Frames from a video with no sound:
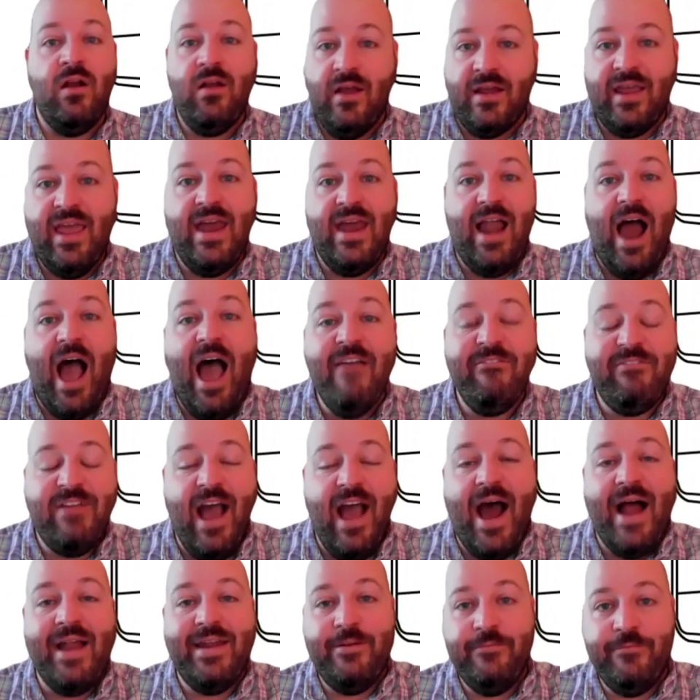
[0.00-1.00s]
Again, I've
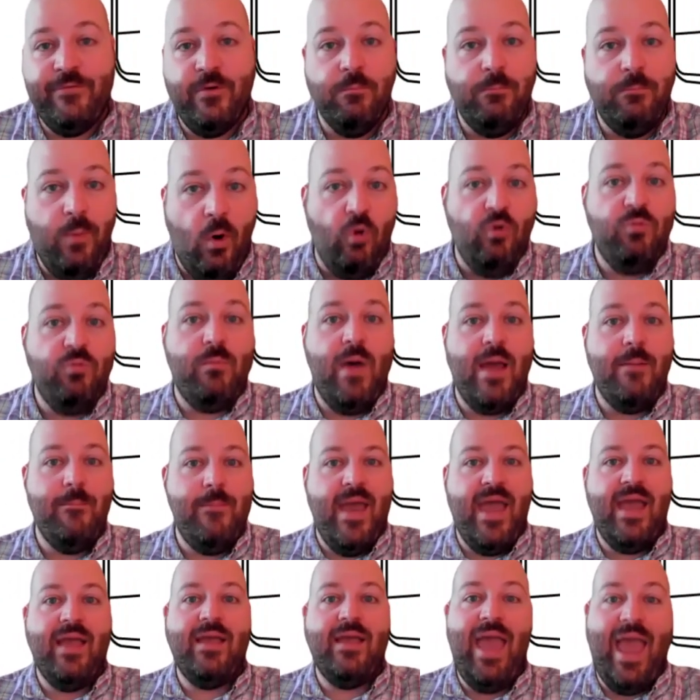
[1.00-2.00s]
got it for both my
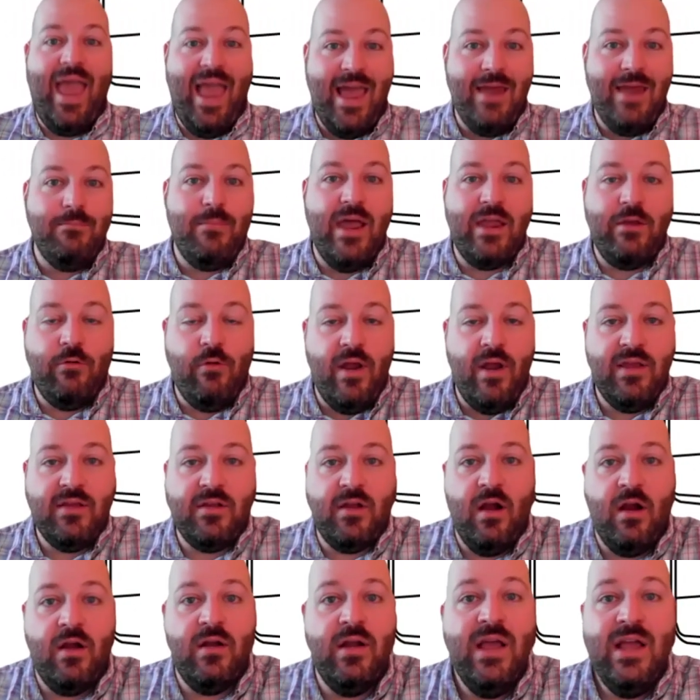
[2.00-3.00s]
bank and my credit
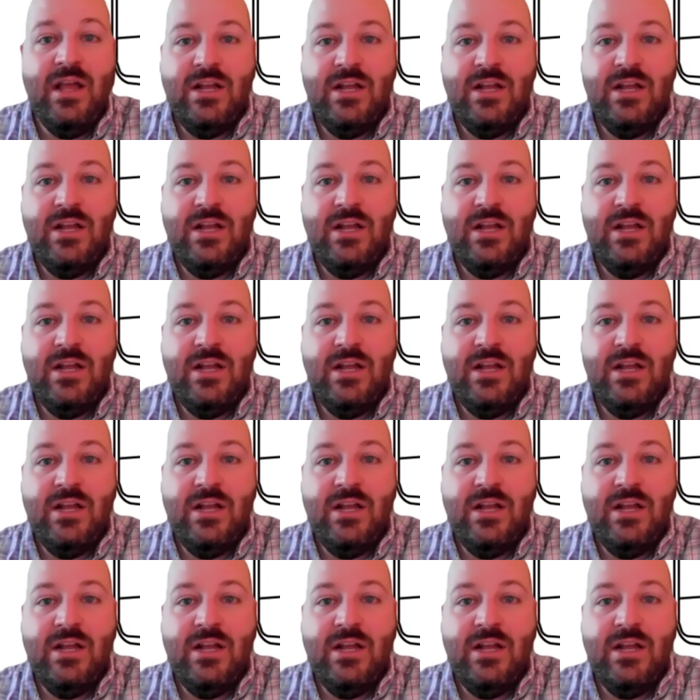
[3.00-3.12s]
card,